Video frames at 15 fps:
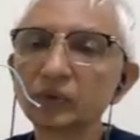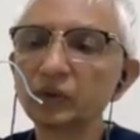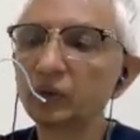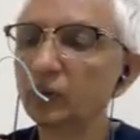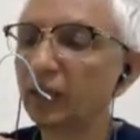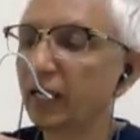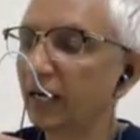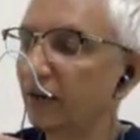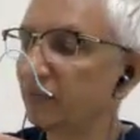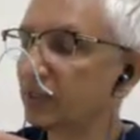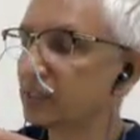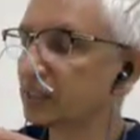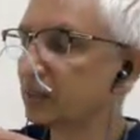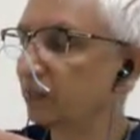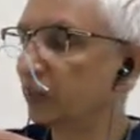You will have a
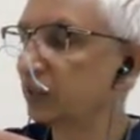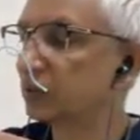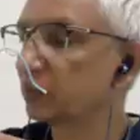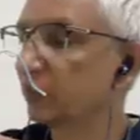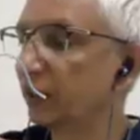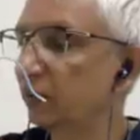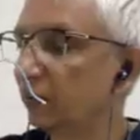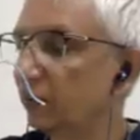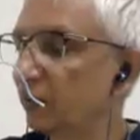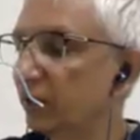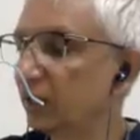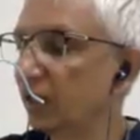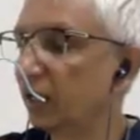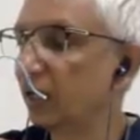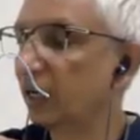Simmons one
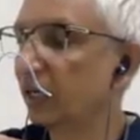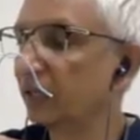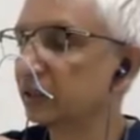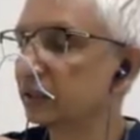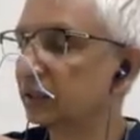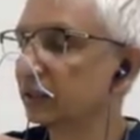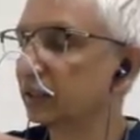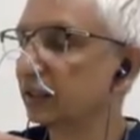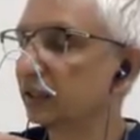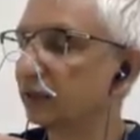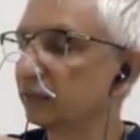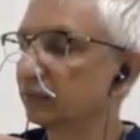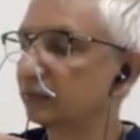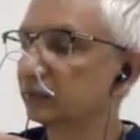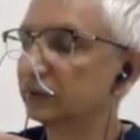with a larger
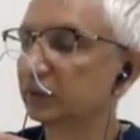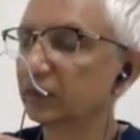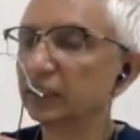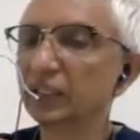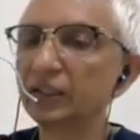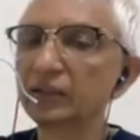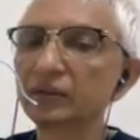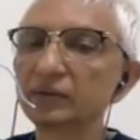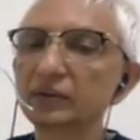curve. See that?